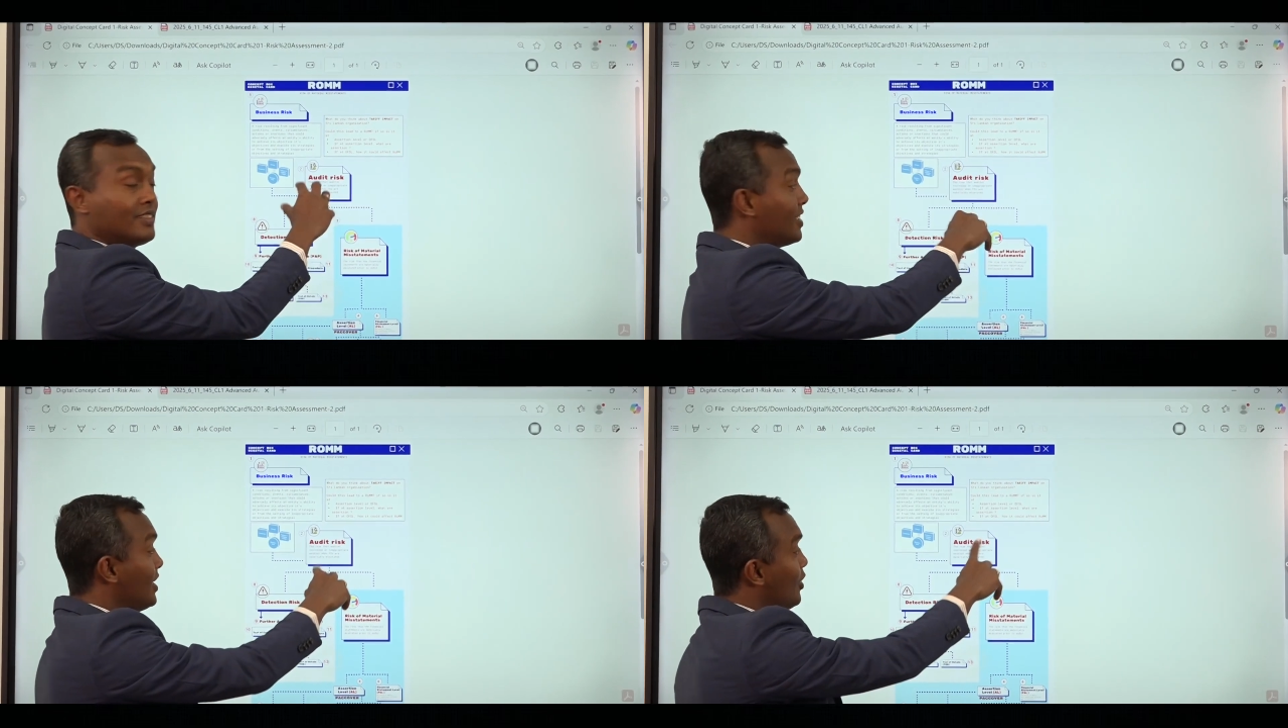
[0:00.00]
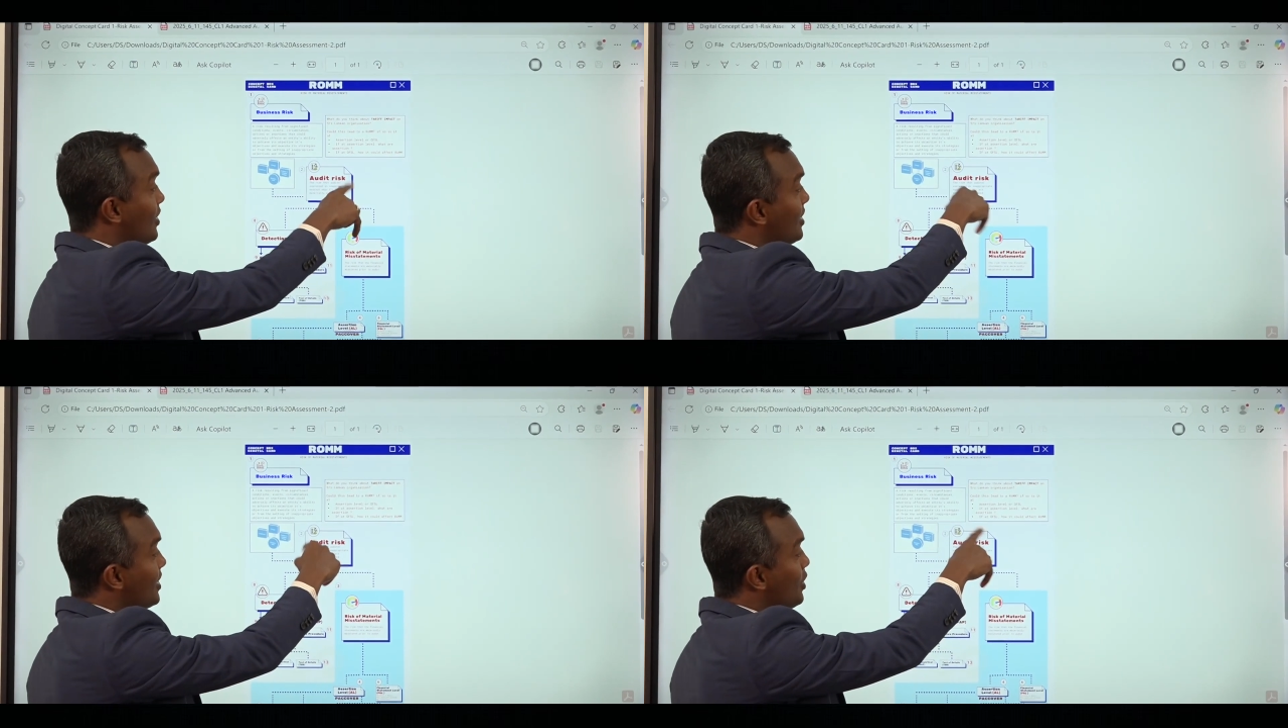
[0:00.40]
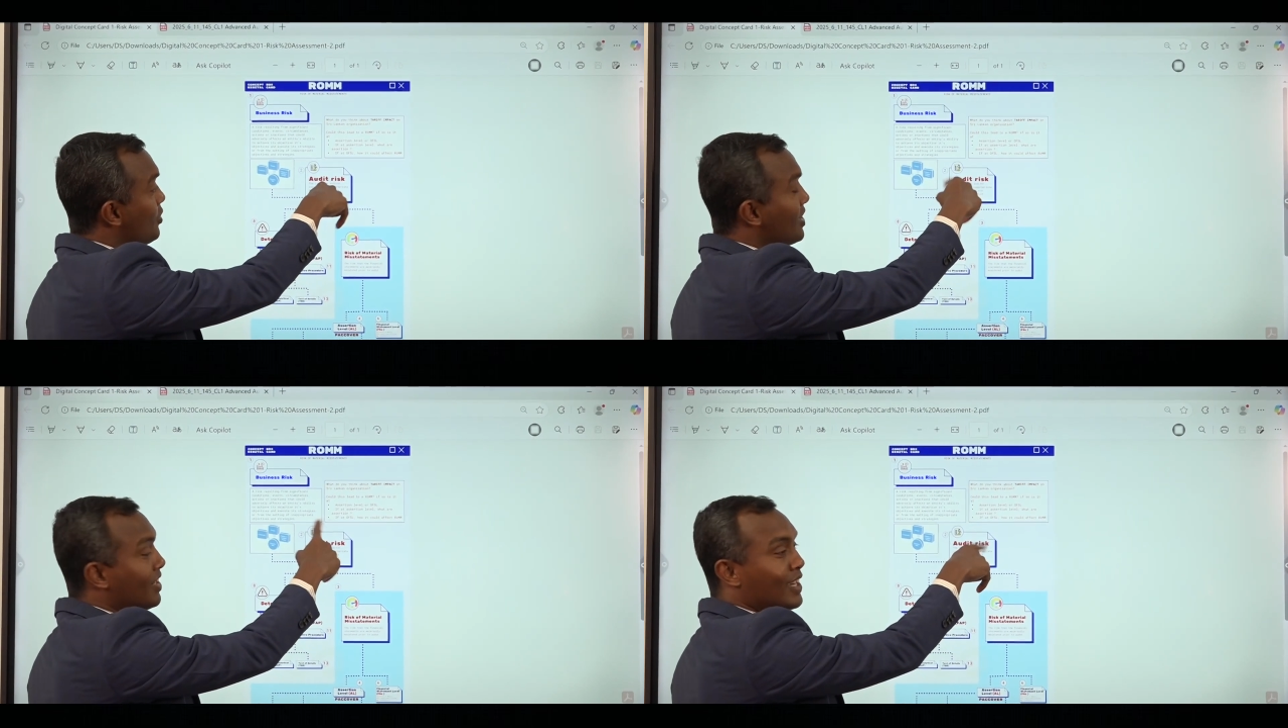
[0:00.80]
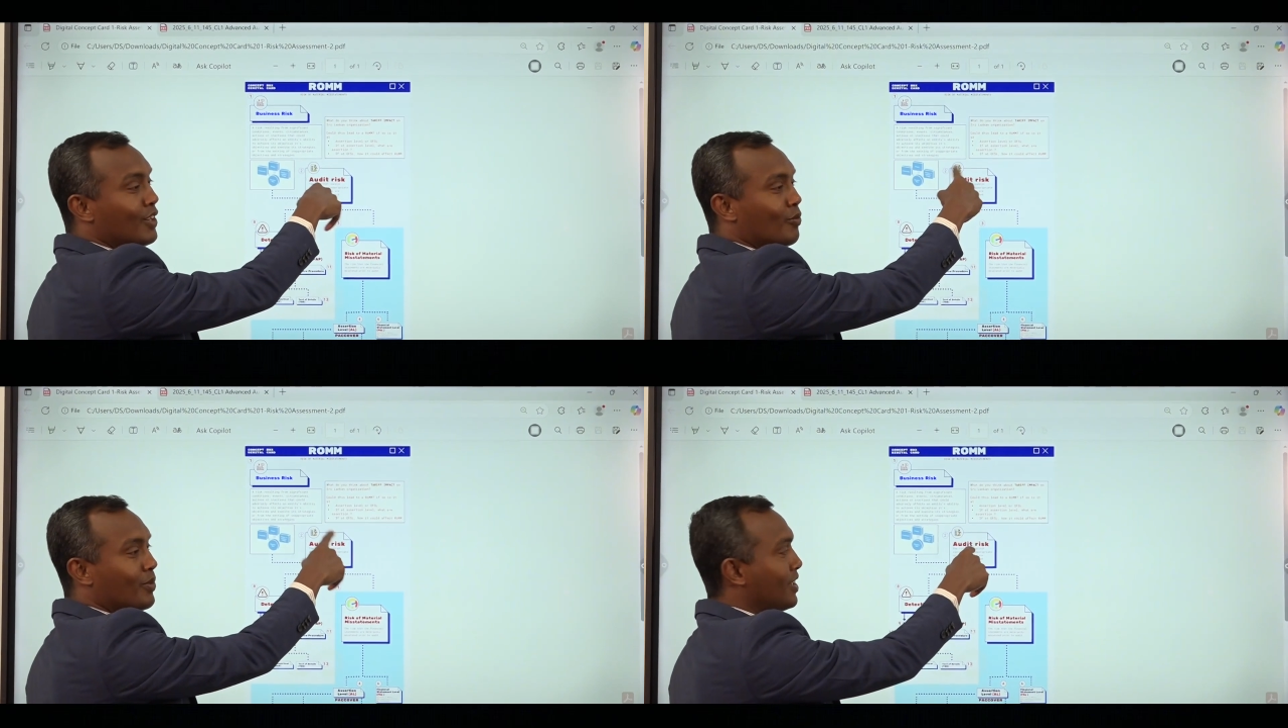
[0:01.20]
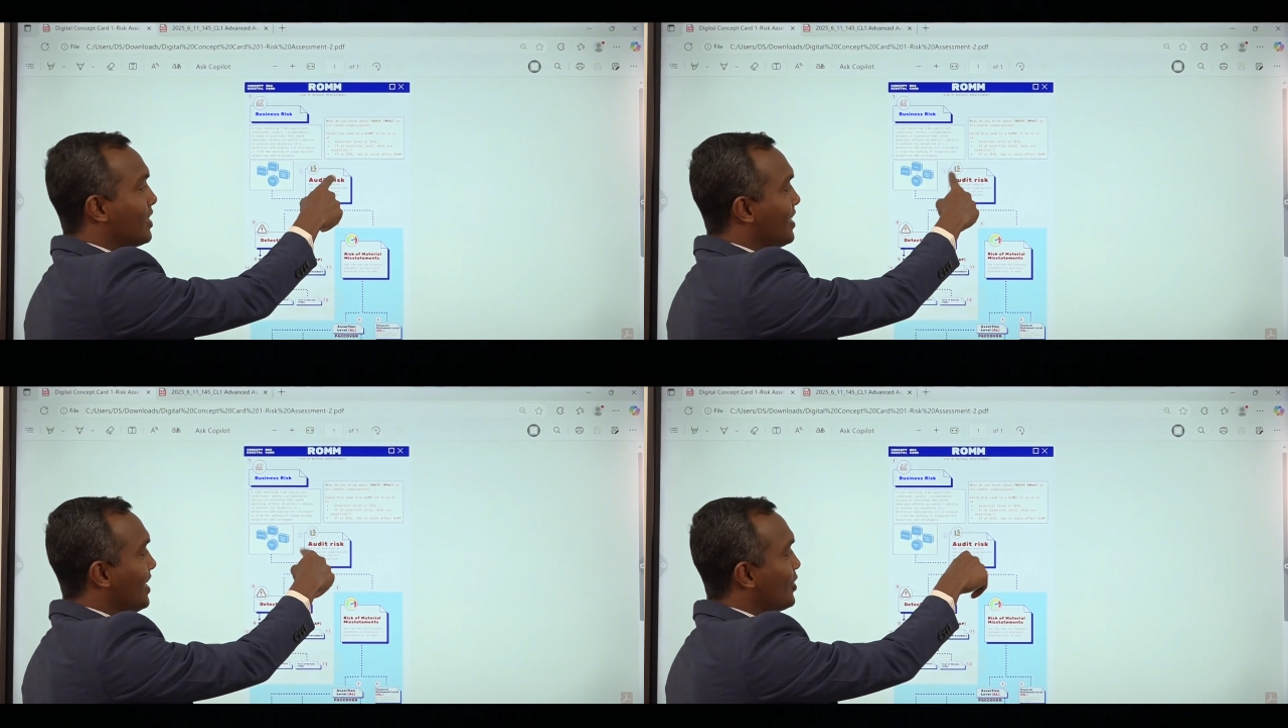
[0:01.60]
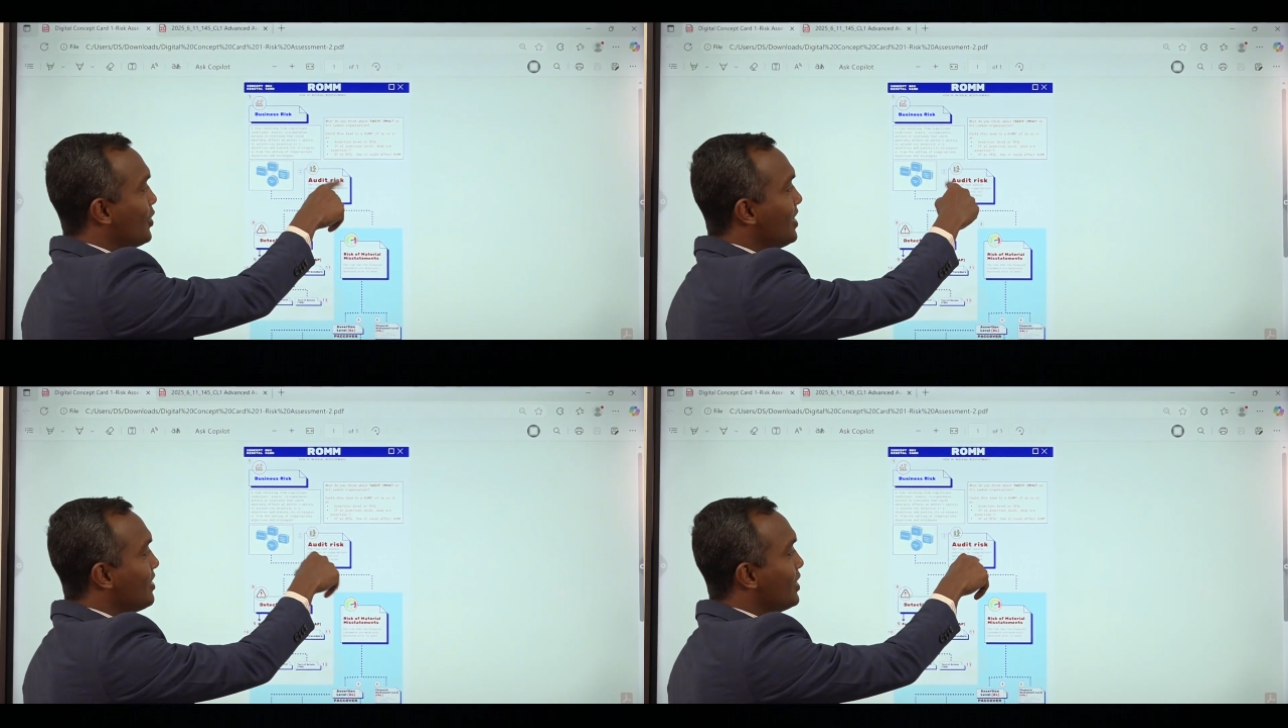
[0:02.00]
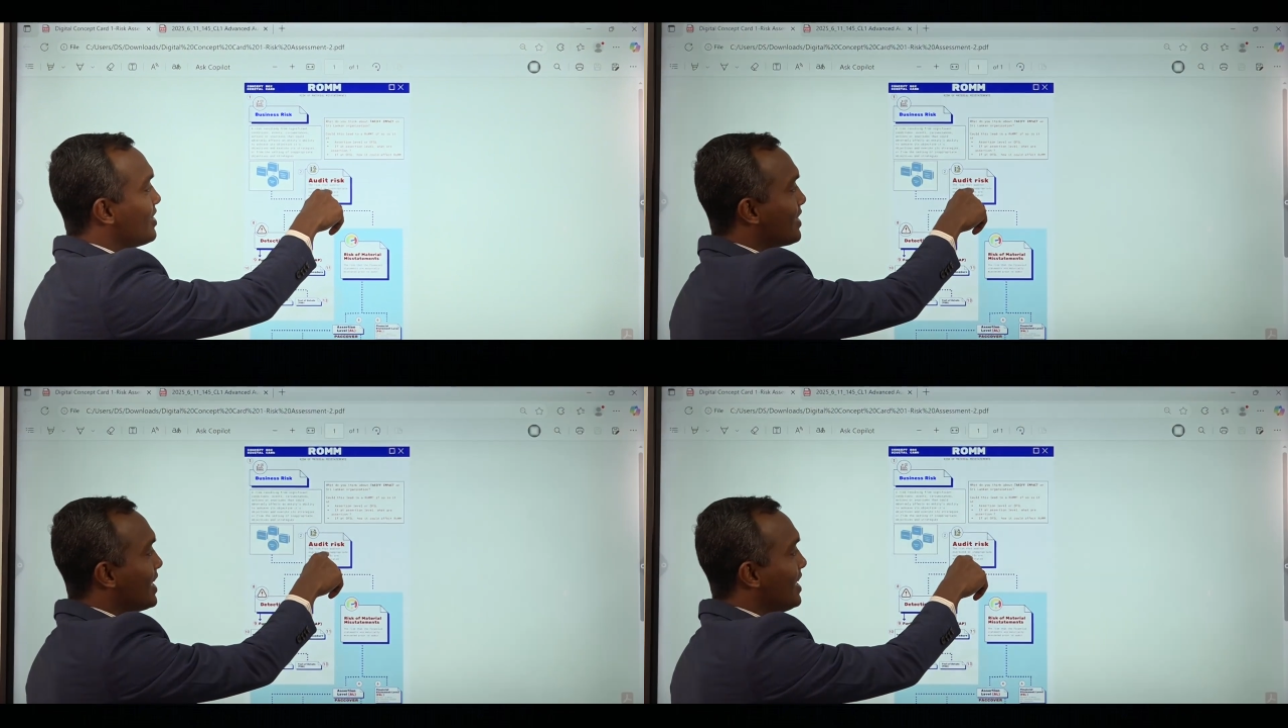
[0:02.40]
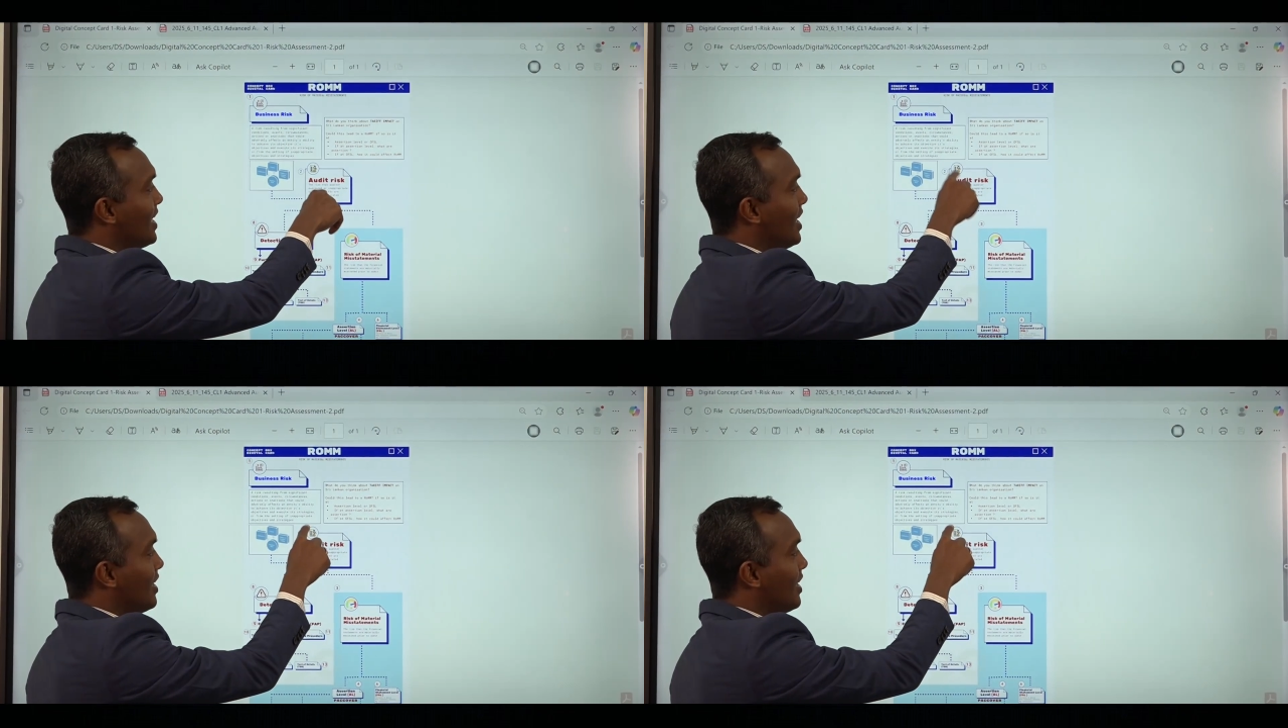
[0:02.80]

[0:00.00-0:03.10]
still auditor gives a clean opinion. That's audit risk, right?